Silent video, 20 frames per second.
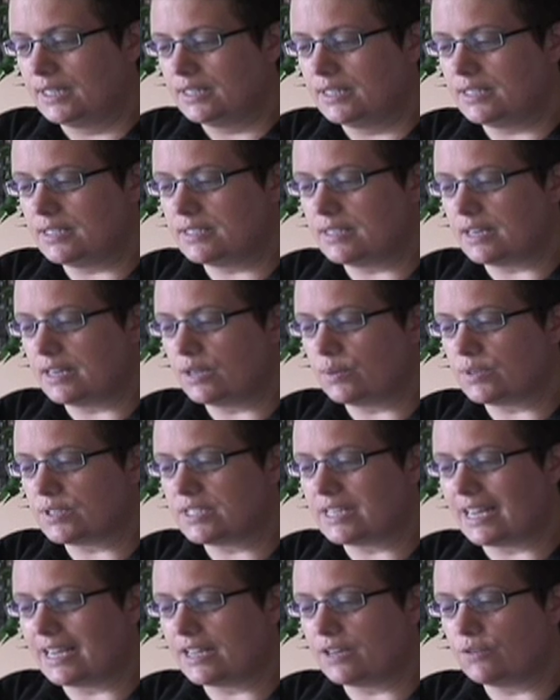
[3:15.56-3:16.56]
This setting was
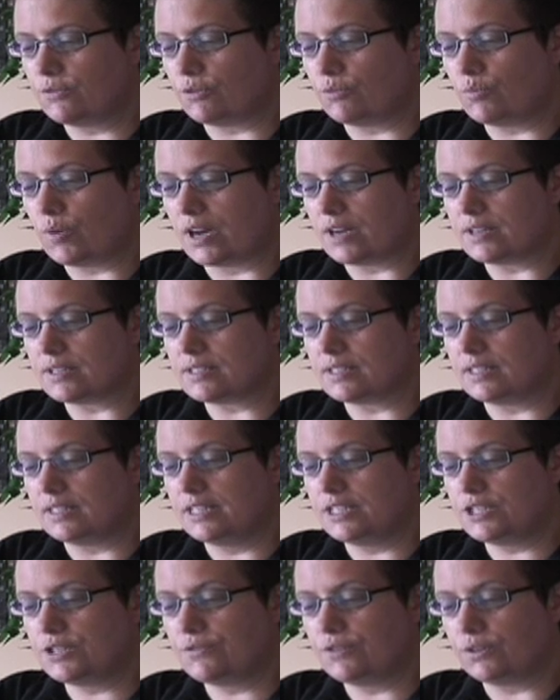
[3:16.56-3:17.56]
taken from Rutter's
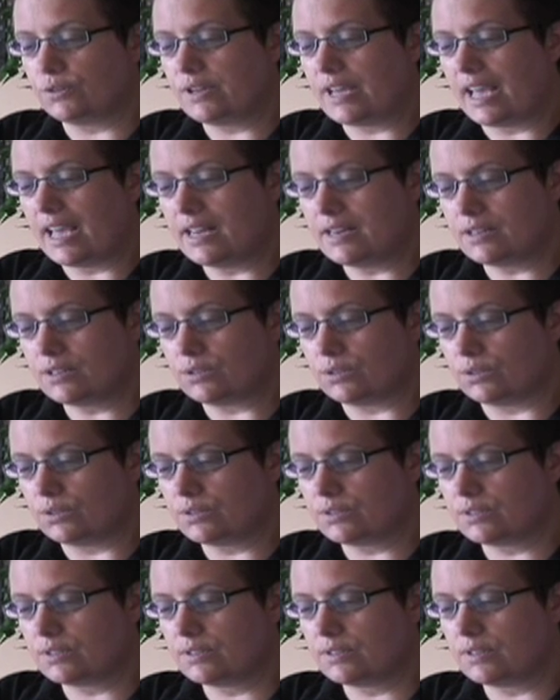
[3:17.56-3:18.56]
Litchfield
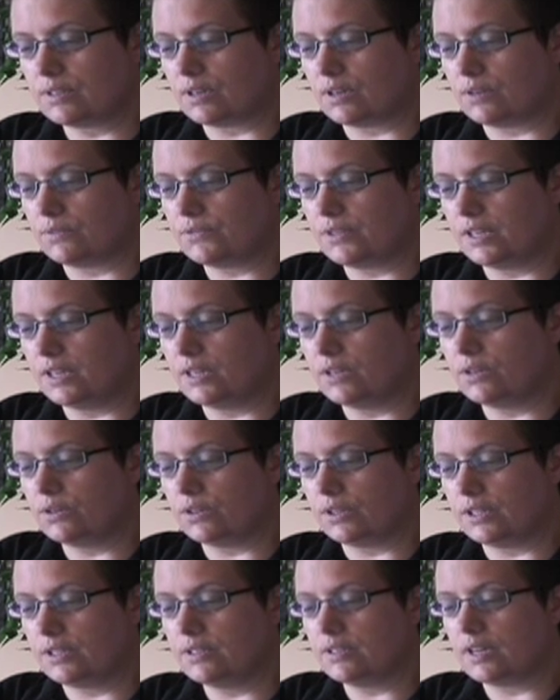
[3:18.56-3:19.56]
Canticles of the
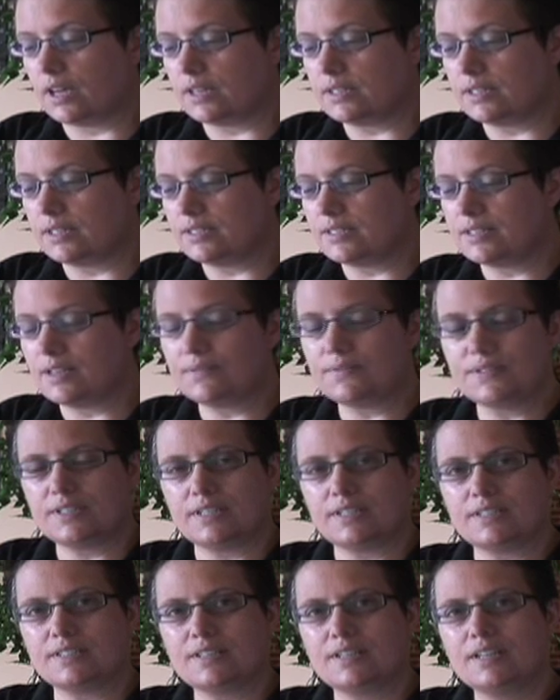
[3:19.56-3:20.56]
early
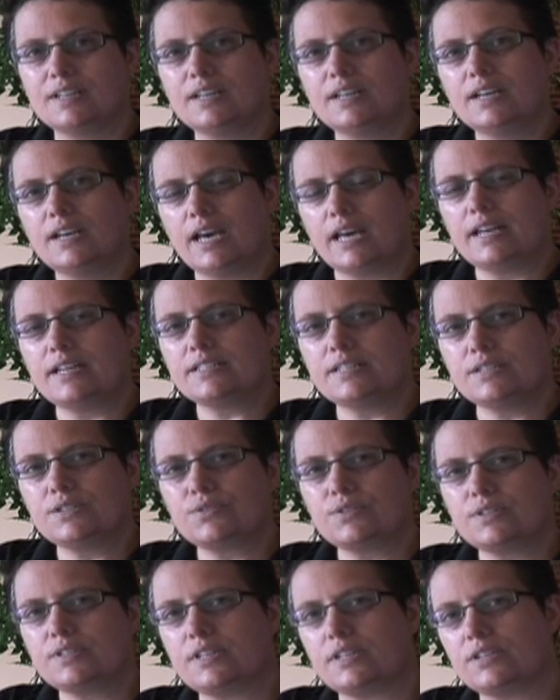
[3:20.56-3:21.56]
1970s. And it's
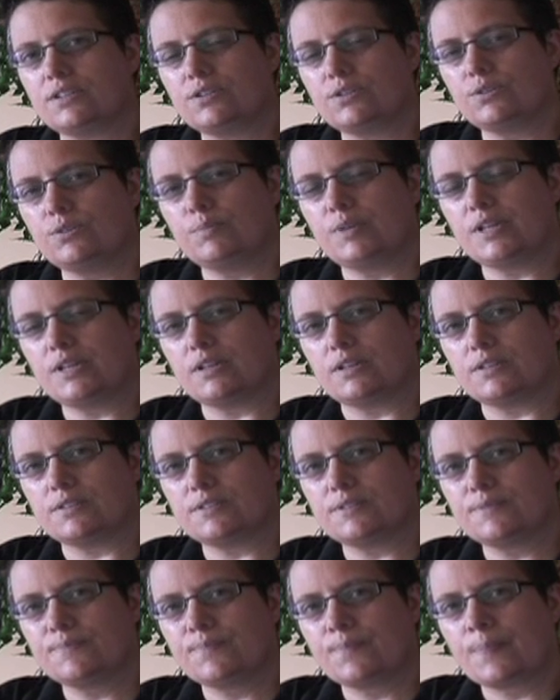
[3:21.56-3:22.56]
interesting too
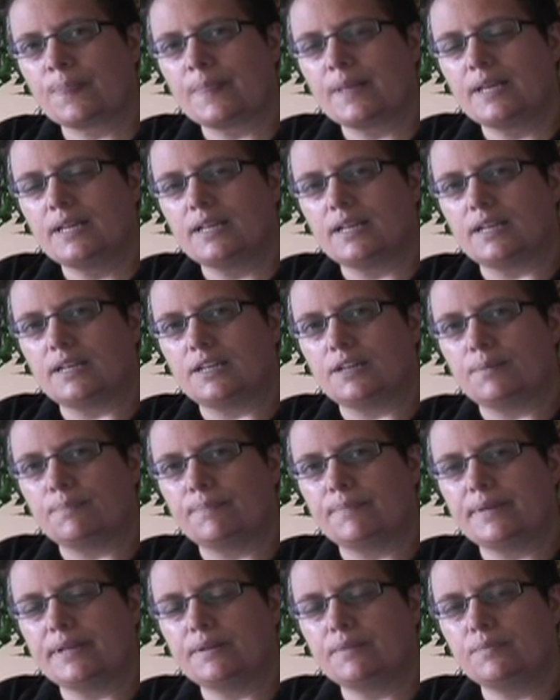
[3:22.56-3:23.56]
because
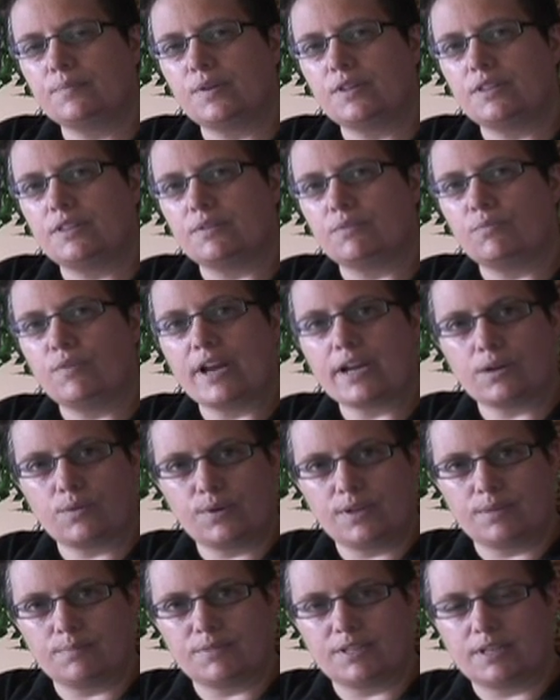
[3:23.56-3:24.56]
with the
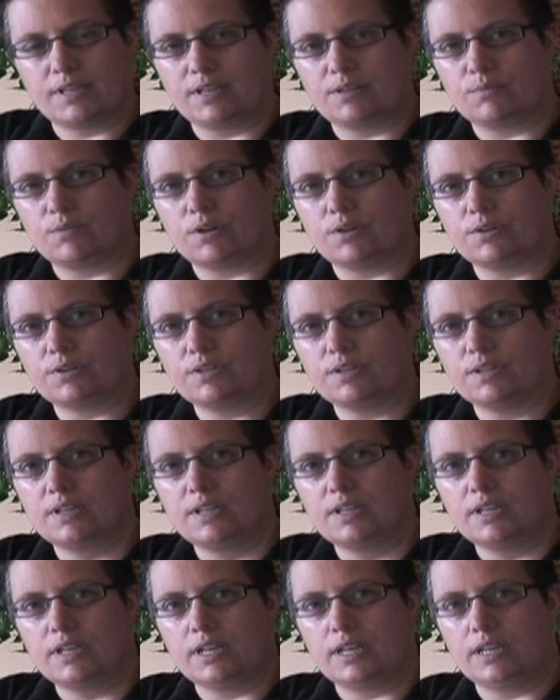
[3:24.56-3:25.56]
Requiem that he wrote,
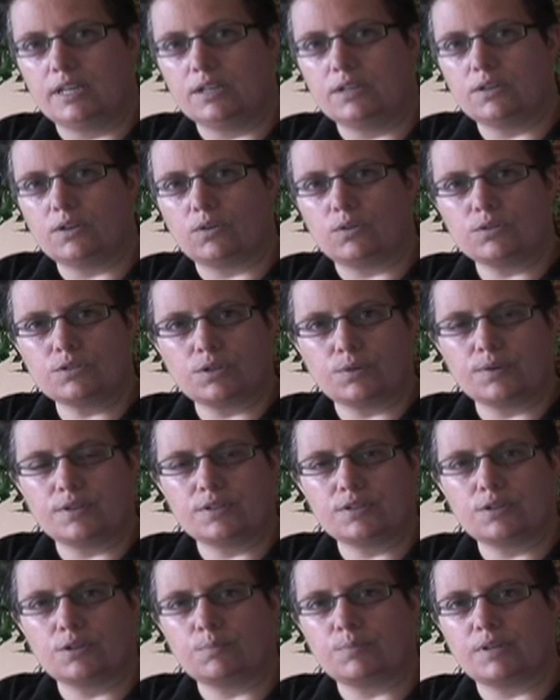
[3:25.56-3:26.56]
he also
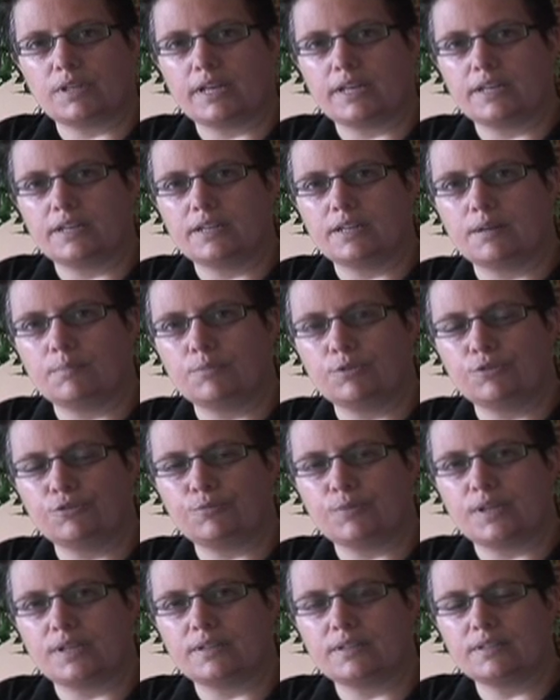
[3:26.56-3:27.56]
interpolated a
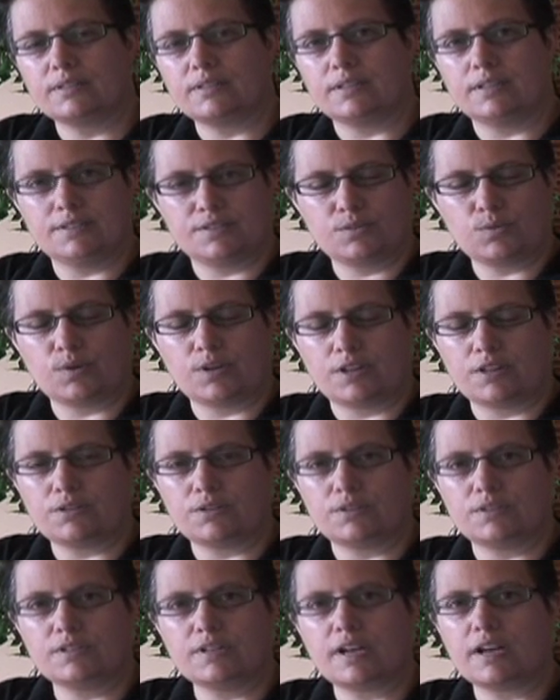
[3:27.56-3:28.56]
movement, his
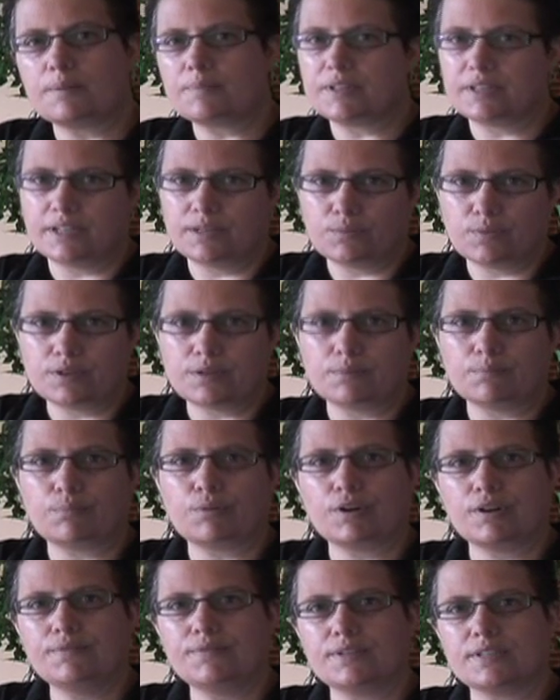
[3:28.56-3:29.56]
23rd Psalm, that he'd written
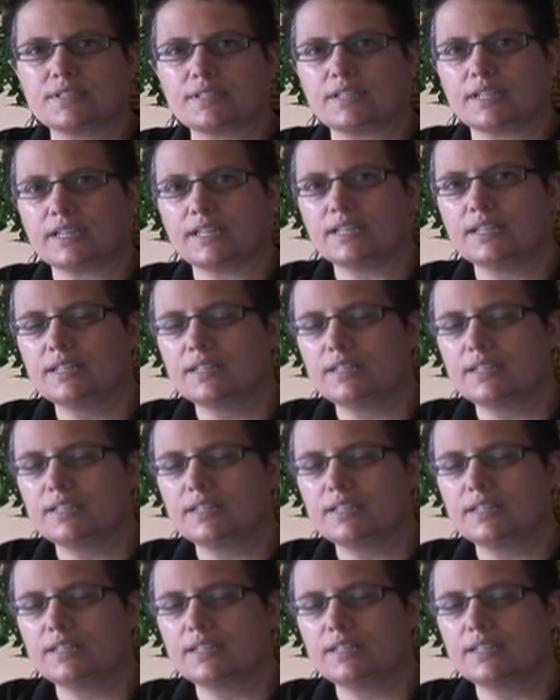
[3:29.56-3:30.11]
previously.